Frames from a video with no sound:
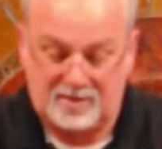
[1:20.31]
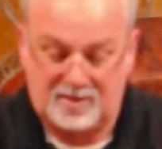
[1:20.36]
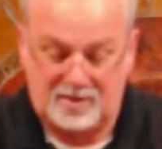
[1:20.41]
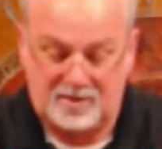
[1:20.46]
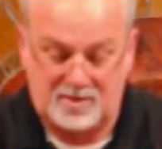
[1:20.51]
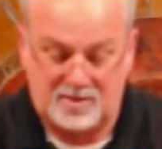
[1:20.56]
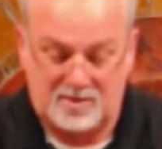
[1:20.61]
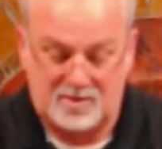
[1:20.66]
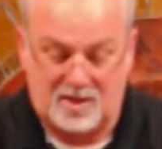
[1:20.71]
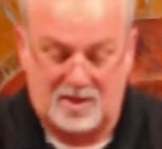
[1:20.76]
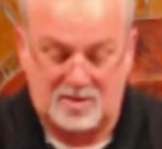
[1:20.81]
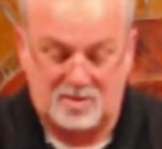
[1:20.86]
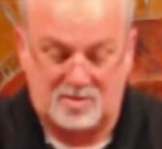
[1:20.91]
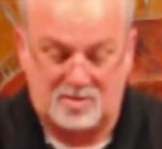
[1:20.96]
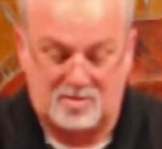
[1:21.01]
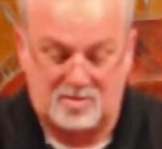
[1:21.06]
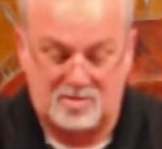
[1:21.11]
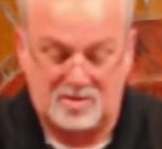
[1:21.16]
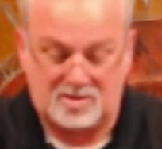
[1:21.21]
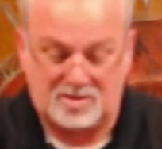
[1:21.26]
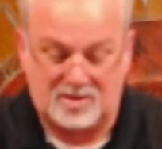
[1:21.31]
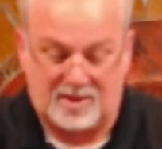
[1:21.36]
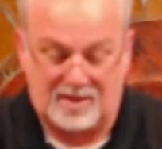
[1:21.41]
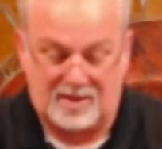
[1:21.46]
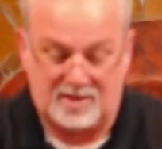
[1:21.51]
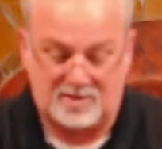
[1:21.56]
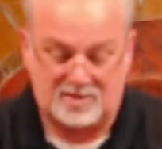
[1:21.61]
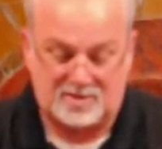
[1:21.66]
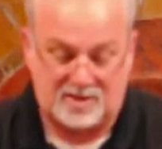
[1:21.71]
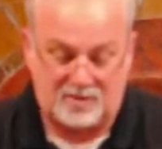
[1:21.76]
They did not turn
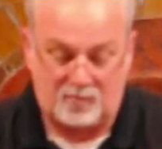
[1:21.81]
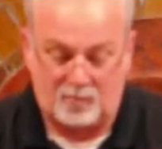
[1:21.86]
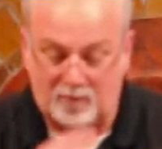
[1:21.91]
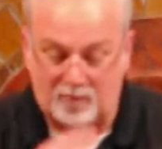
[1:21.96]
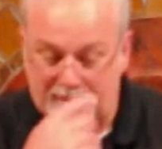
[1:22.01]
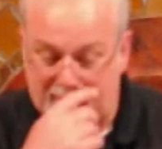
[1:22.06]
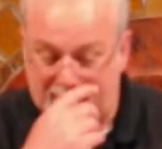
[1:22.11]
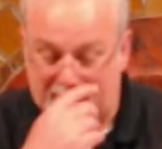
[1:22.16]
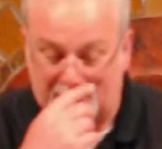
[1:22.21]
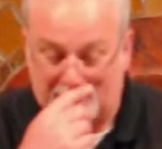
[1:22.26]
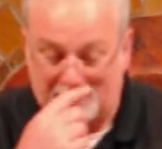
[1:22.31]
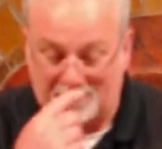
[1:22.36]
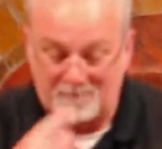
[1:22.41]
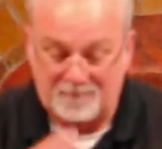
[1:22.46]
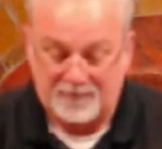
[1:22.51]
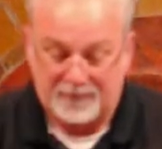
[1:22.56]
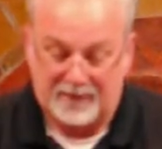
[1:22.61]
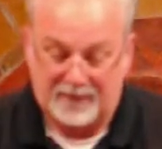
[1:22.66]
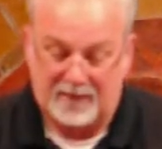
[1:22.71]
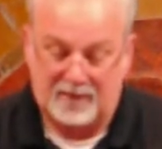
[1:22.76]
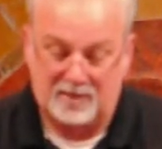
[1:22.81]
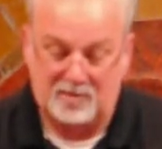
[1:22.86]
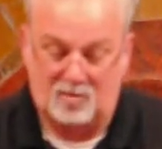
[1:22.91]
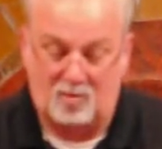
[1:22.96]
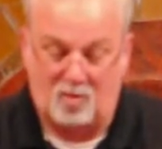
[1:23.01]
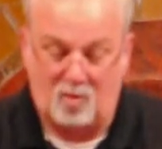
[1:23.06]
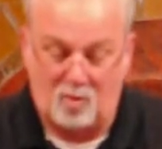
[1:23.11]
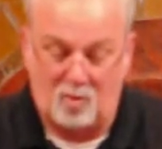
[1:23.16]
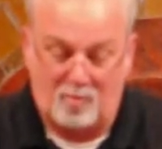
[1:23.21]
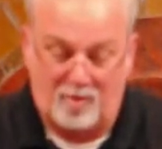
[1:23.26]
aside as they went, and
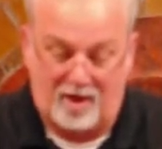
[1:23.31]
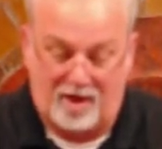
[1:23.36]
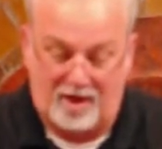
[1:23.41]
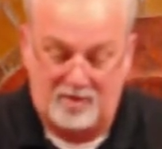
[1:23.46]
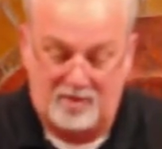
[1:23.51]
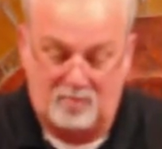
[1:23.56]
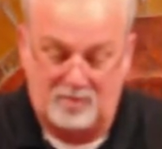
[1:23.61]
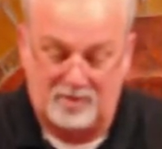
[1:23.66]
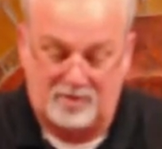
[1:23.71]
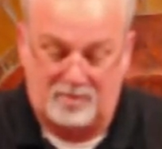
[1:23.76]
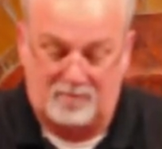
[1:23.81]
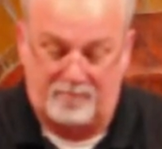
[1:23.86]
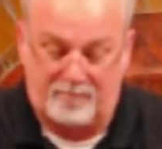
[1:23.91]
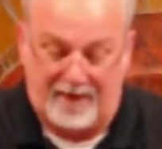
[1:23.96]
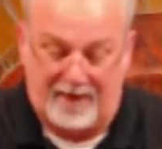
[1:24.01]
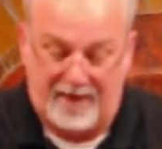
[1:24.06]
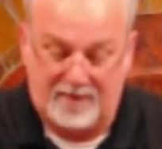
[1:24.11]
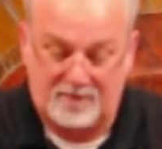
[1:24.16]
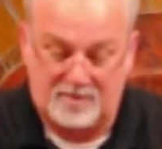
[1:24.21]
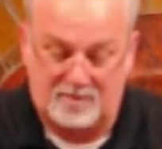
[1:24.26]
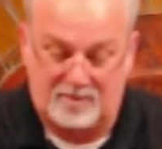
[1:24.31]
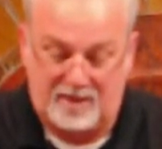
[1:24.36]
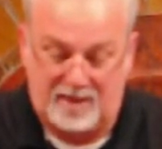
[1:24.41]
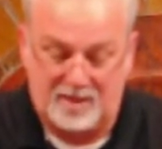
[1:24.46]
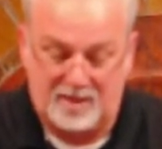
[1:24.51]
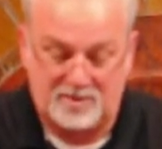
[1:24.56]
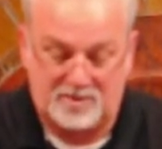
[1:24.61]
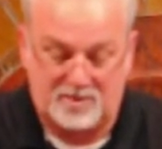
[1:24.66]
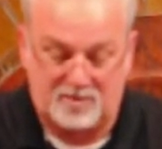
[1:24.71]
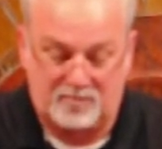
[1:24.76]
their whole body, with their back, their
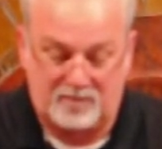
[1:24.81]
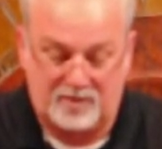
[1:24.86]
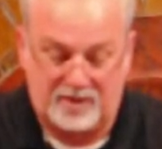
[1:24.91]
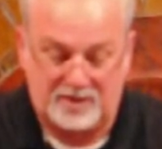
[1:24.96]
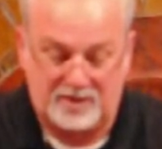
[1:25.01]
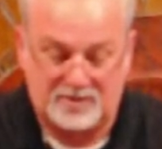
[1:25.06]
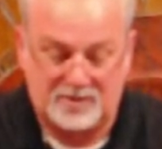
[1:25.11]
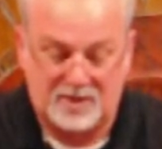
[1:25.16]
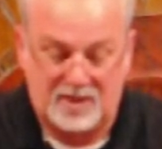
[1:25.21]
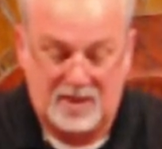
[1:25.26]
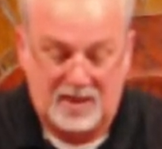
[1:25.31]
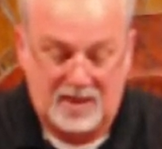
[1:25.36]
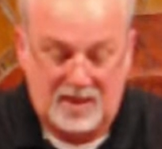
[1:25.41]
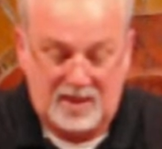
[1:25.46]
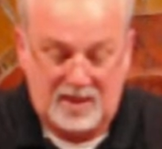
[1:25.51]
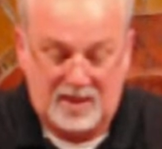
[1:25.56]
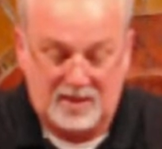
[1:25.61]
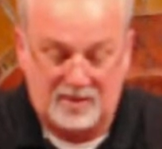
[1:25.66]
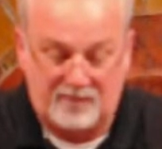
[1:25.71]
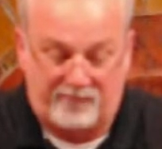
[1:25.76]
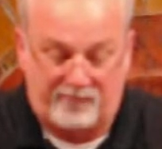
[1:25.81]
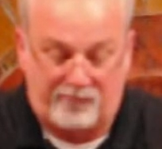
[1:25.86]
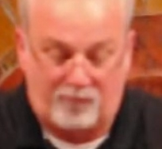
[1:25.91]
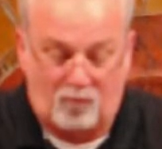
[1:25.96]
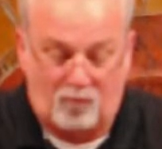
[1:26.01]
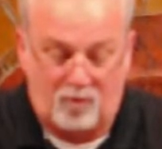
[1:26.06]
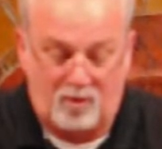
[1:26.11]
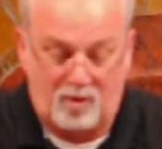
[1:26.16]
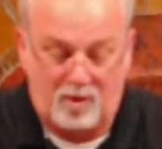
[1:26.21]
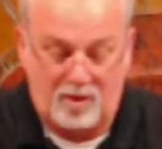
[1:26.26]
hands, their wings, and the
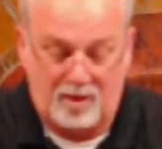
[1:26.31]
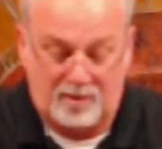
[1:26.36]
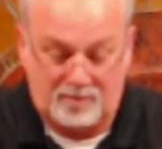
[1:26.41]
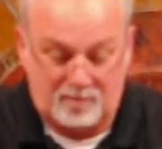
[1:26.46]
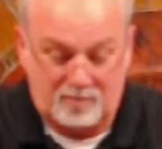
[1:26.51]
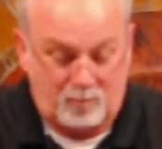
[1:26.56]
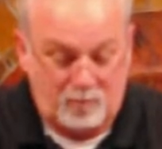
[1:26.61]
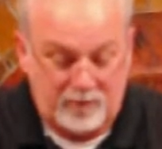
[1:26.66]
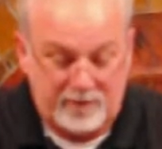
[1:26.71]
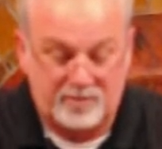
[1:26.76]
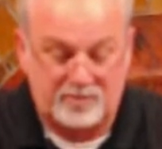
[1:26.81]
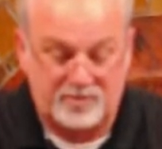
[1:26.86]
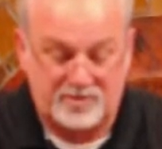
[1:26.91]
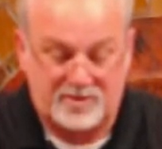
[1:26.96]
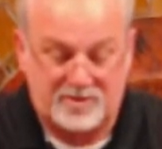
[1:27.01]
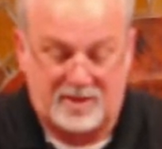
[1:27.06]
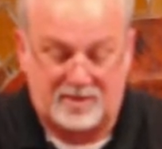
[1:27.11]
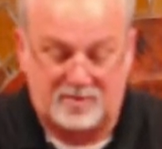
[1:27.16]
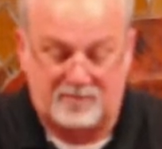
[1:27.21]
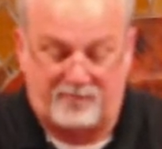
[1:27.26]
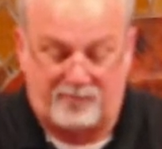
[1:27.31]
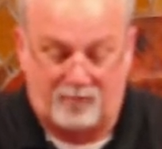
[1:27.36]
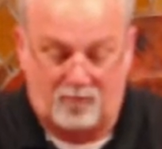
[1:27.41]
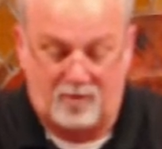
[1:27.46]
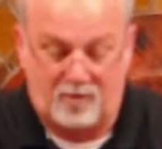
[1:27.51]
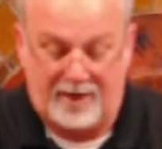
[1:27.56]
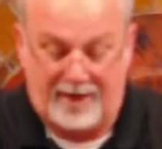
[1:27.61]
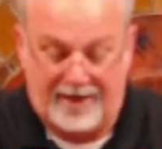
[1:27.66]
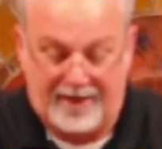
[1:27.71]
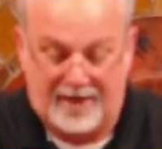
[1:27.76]
four and the wheels that the
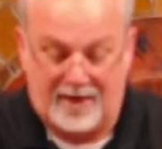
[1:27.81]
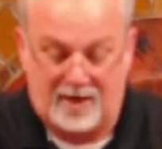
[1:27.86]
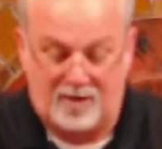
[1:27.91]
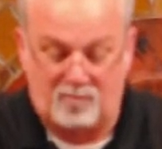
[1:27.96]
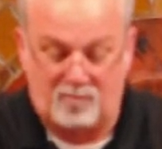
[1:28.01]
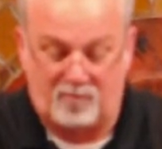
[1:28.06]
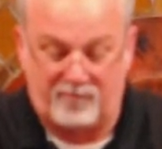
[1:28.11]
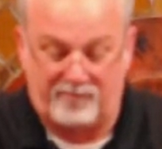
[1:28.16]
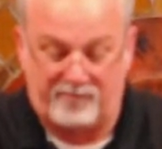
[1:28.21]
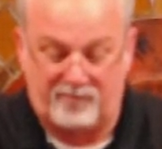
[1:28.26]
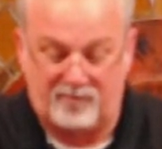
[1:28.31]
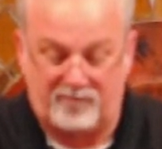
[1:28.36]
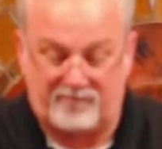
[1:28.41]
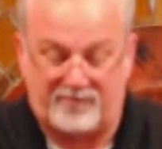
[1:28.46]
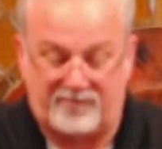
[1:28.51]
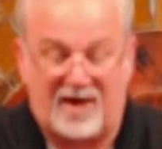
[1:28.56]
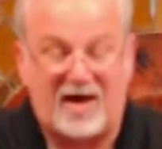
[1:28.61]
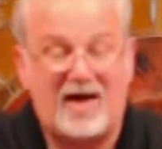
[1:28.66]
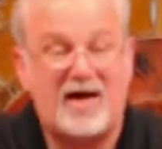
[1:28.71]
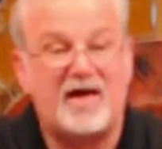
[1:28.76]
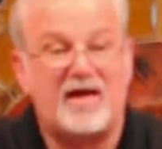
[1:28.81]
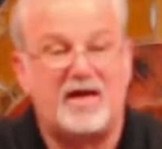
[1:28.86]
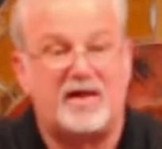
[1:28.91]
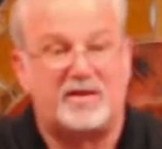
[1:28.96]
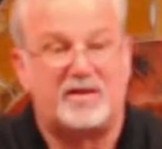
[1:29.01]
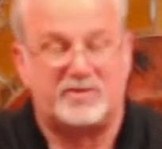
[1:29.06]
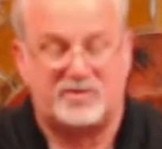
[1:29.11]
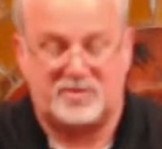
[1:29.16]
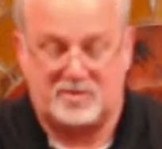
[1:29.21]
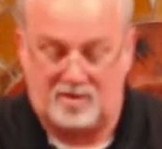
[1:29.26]
four had were full of
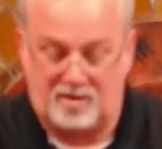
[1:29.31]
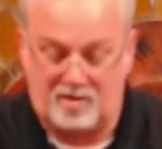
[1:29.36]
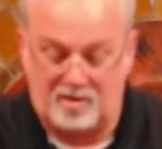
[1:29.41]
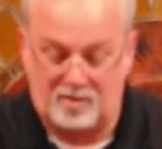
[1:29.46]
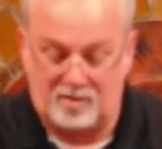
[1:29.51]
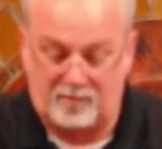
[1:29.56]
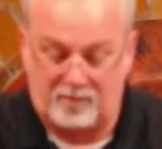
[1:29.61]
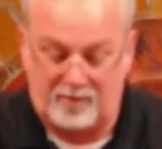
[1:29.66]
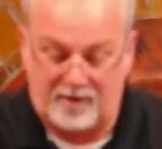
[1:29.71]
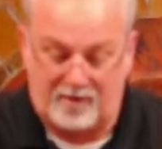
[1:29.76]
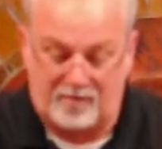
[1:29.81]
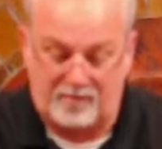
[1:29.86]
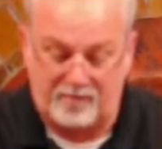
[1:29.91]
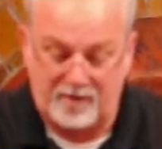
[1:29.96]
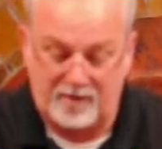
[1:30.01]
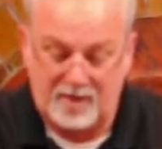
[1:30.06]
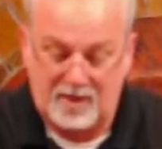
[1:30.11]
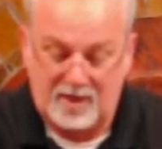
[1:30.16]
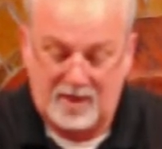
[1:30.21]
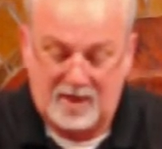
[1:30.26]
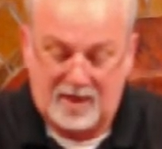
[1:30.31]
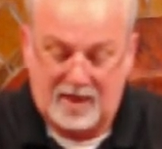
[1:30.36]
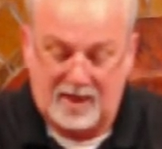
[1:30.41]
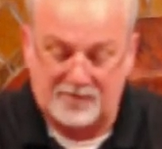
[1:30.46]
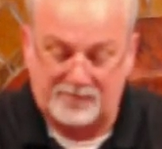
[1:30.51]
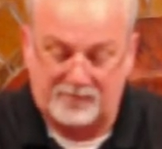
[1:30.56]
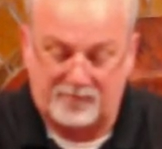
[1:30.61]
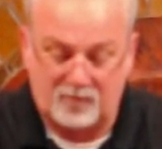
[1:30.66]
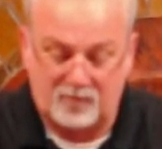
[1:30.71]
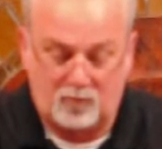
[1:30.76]
eyes all around.
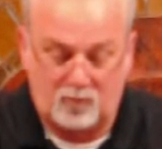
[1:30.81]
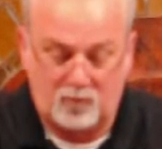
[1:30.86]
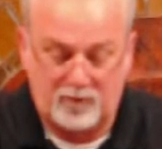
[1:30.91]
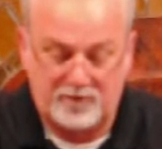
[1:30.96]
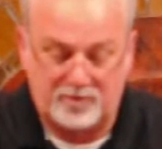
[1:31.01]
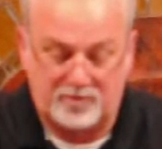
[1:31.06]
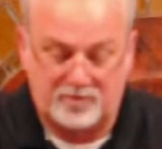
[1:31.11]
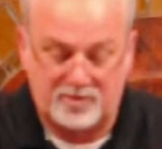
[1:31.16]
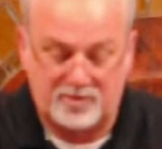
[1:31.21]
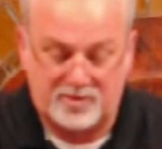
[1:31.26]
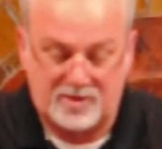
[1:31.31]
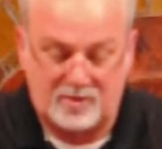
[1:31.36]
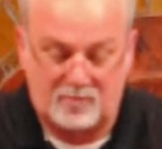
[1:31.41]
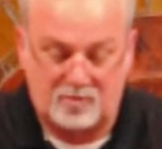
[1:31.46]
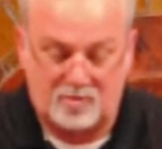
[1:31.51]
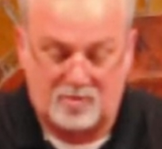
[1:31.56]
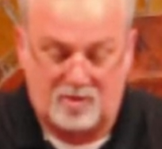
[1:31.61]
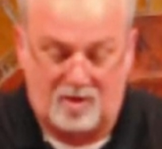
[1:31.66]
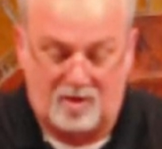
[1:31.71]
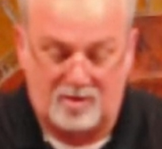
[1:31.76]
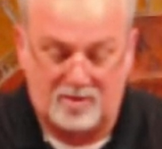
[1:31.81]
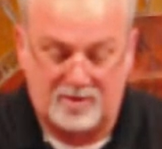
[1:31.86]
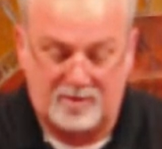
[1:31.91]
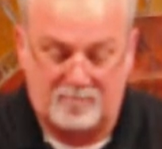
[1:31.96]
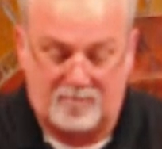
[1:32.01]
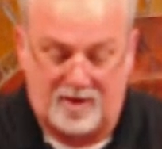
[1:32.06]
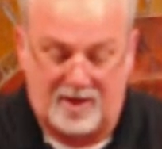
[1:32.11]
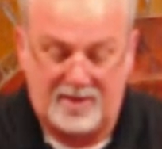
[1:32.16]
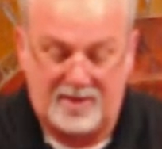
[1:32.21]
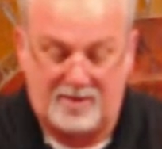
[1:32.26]
As for the wheels, they were called
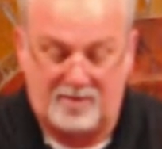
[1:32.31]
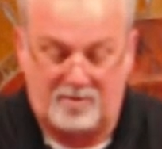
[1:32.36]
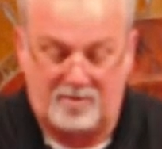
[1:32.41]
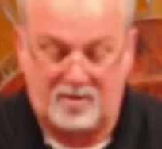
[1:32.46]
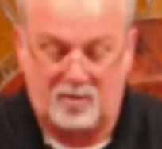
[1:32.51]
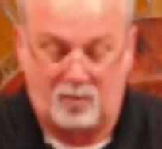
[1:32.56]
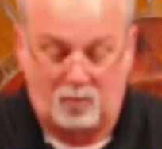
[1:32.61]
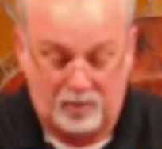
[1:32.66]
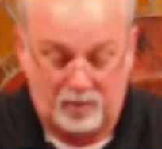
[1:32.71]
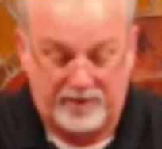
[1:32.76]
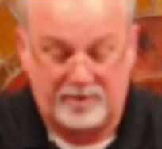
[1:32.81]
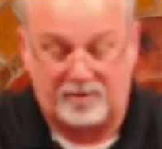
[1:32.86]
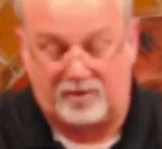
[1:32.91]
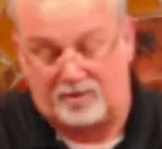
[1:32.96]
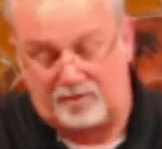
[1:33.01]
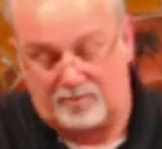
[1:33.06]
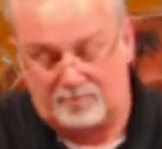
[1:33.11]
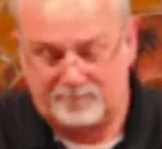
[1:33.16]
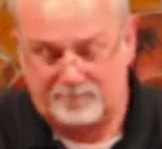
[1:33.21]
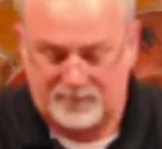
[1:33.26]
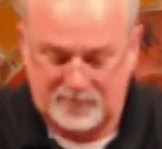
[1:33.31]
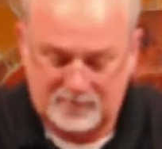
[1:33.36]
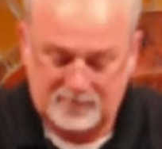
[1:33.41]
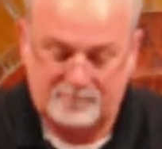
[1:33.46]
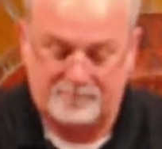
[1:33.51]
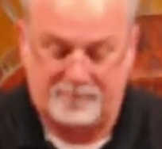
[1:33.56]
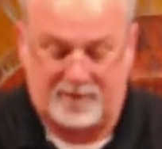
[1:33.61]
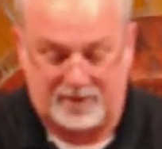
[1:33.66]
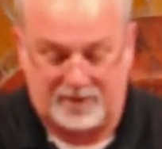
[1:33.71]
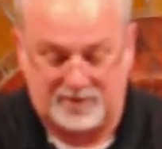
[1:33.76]
in my hearing wheel.
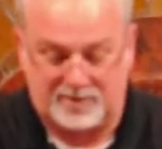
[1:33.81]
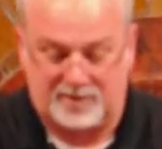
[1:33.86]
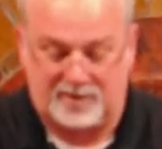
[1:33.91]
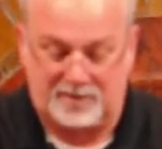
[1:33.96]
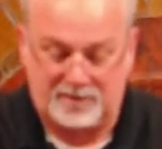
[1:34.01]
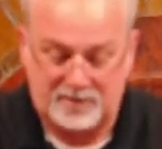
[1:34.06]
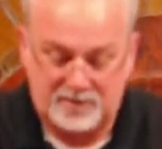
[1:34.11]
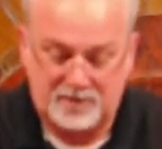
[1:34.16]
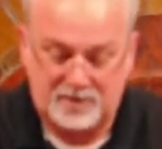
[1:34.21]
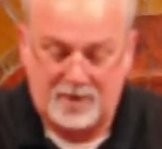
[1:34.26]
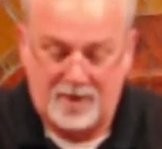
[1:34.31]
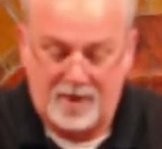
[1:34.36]
Makes sense.